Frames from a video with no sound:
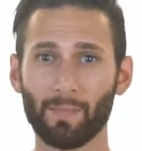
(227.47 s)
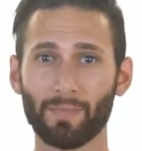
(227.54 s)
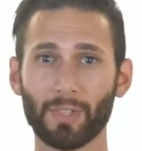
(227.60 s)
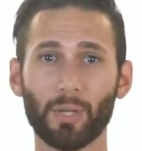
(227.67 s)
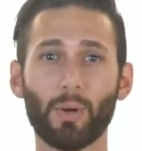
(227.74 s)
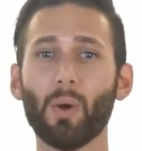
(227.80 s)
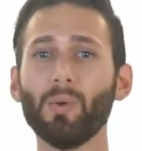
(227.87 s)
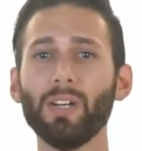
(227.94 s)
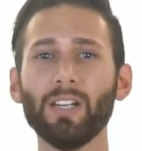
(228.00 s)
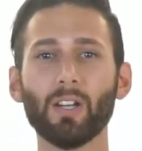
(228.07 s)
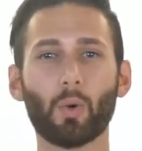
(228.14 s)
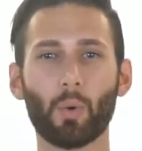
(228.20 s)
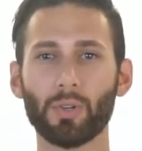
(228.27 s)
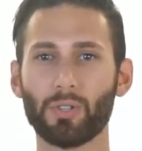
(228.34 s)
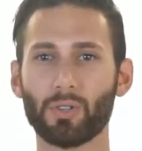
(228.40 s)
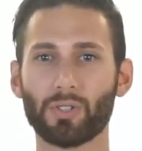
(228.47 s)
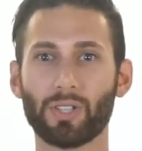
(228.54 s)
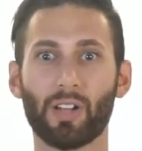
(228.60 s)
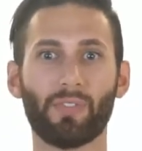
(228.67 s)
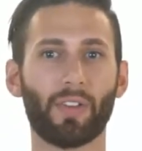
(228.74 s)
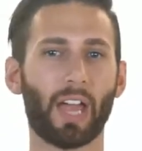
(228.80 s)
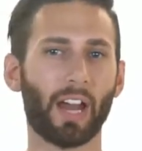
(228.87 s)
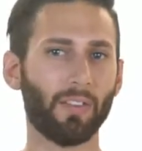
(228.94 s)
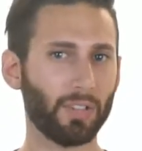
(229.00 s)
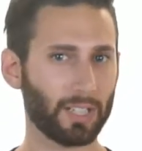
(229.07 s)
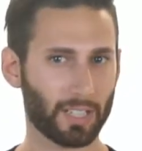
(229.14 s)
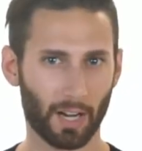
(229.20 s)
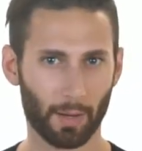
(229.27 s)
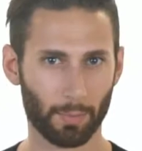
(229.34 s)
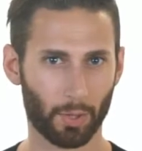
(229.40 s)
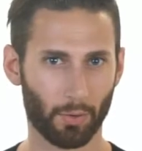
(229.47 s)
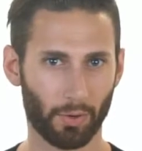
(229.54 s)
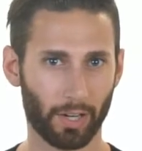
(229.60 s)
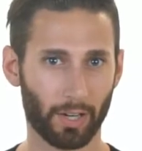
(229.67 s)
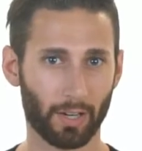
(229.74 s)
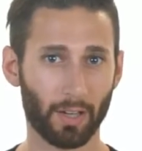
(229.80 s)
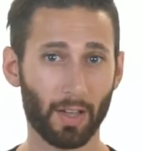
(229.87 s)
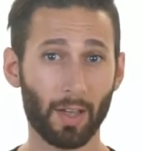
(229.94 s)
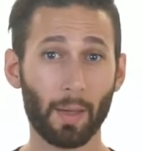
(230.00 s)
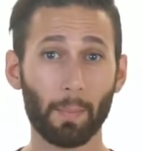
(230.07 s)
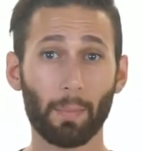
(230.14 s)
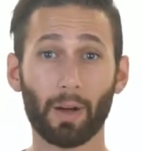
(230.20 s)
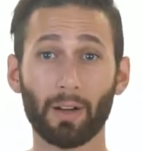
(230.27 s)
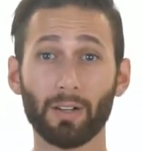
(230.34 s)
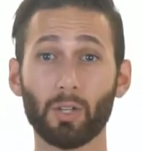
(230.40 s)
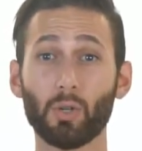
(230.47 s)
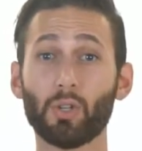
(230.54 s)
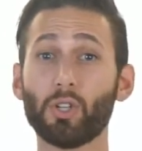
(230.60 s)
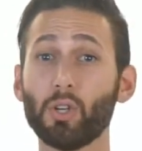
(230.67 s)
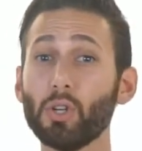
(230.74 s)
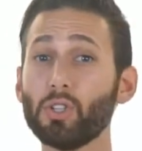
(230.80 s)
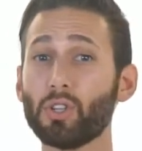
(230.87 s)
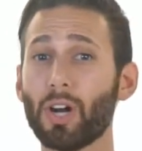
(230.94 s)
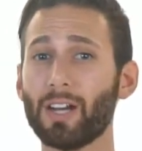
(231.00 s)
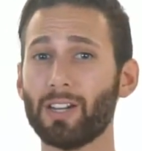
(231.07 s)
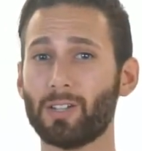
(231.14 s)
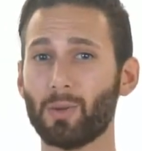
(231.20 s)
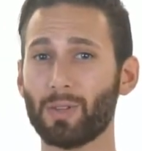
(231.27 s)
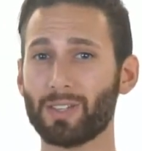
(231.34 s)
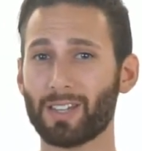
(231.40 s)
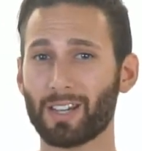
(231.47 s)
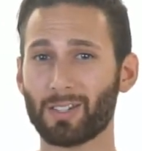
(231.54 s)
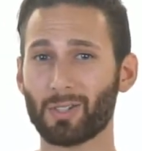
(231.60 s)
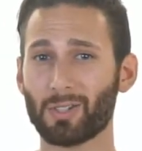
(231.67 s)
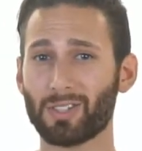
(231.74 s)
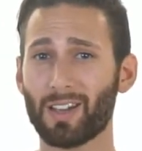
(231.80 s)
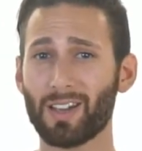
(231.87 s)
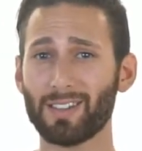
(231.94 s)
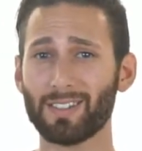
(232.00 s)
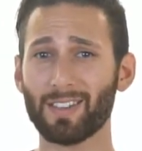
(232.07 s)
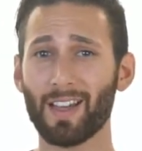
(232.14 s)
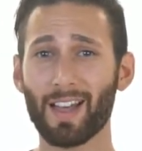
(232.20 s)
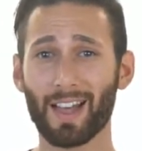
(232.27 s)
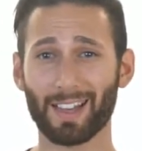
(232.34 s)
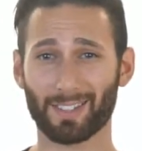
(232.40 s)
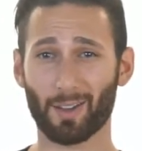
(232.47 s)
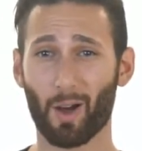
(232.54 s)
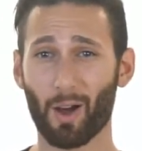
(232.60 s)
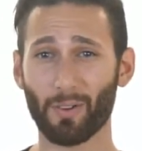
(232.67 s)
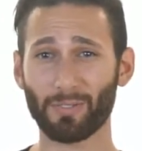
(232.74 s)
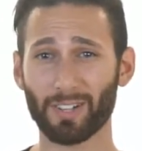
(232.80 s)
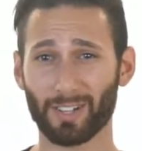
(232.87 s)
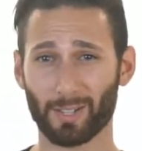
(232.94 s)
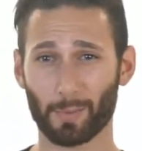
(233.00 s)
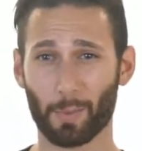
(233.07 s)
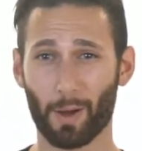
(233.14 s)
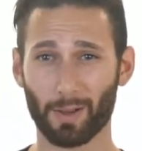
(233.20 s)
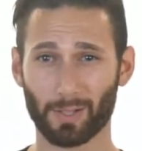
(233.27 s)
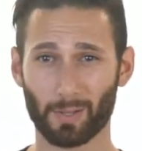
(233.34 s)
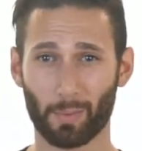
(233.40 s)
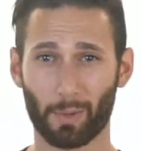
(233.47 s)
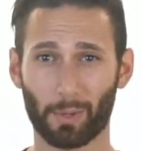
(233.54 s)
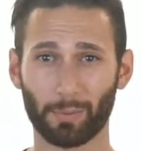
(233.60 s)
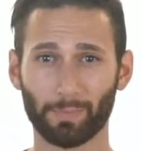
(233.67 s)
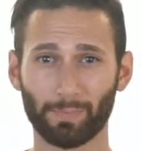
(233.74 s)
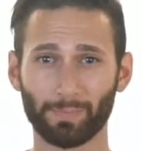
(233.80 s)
You don't need to quiz yourself every time you read, but you should try to do this exercise as often as possible.